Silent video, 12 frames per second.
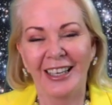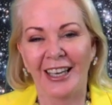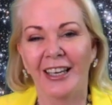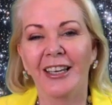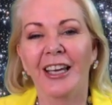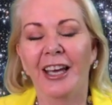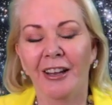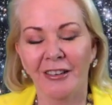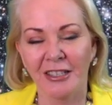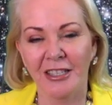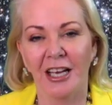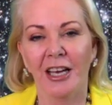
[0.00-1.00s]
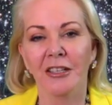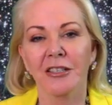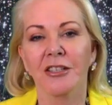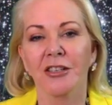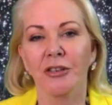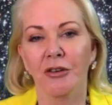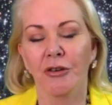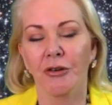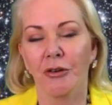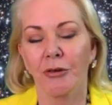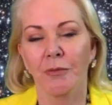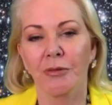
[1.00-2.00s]
uh, and starts
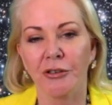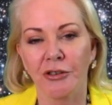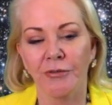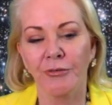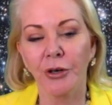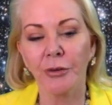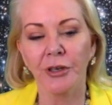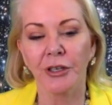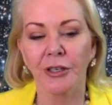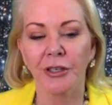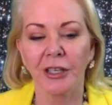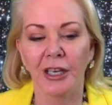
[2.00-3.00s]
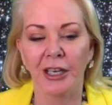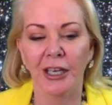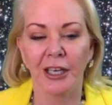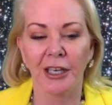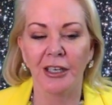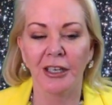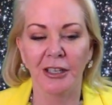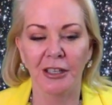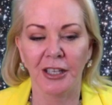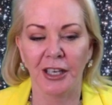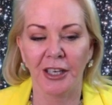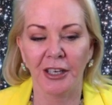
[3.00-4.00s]
to push forward again,
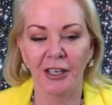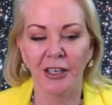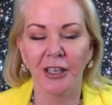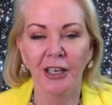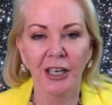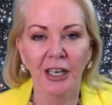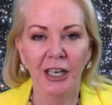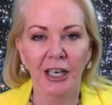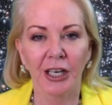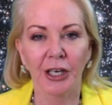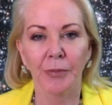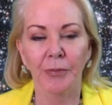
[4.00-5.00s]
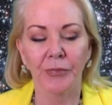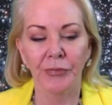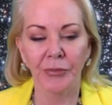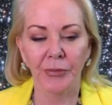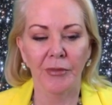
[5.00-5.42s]
then um,